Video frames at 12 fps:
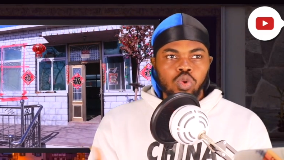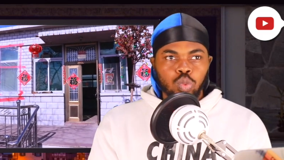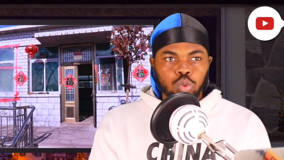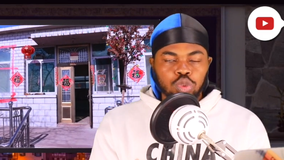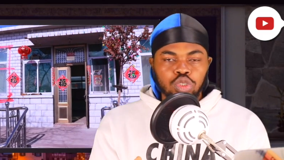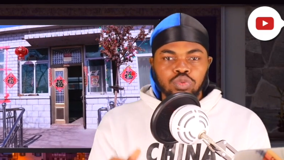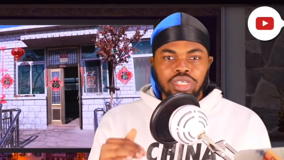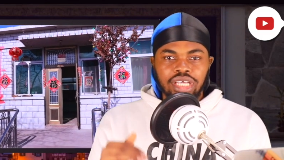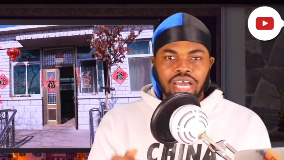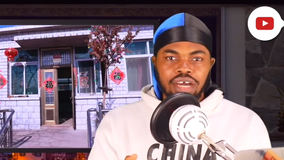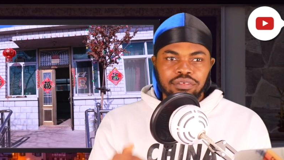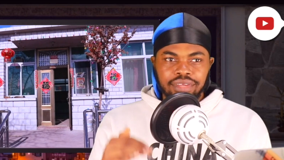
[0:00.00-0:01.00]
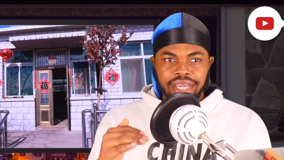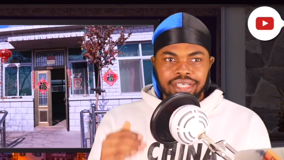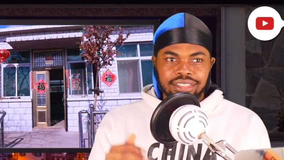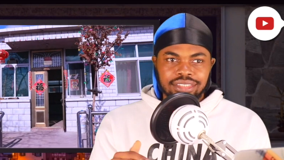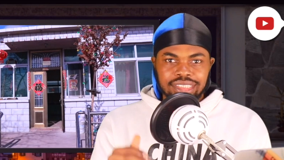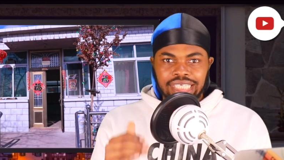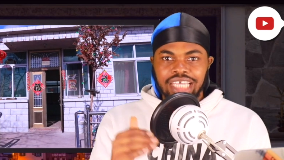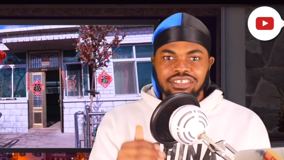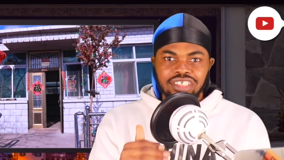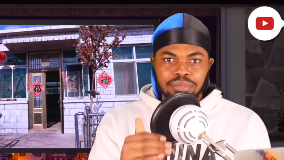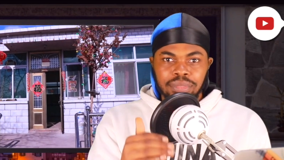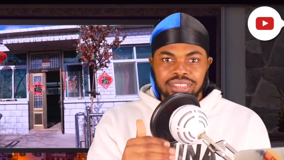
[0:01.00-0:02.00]
we don't really have like
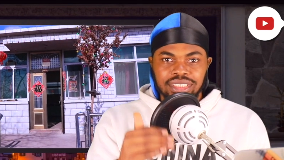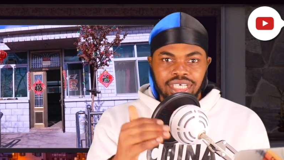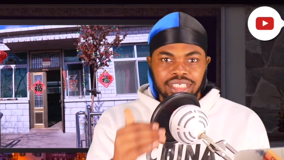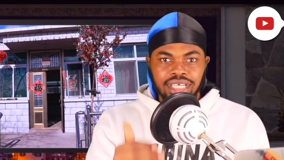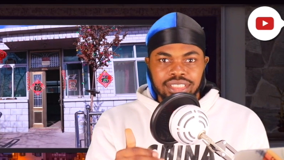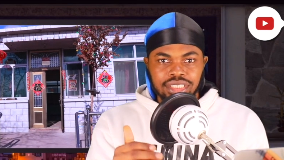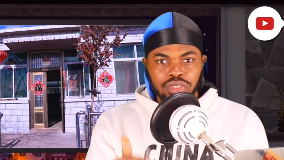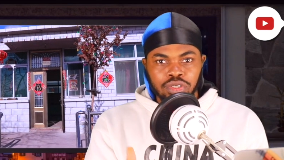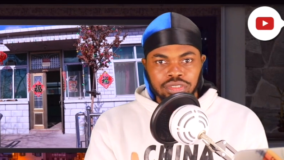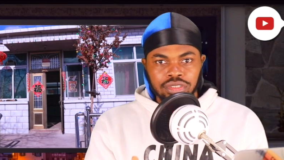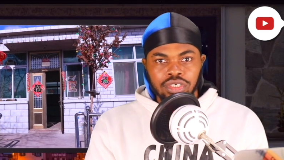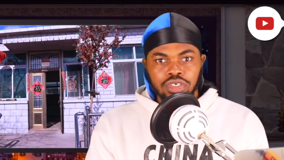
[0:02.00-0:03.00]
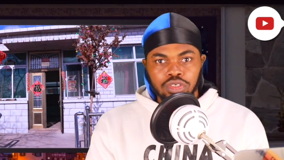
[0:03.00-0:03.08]
skyscrapers like that a lot,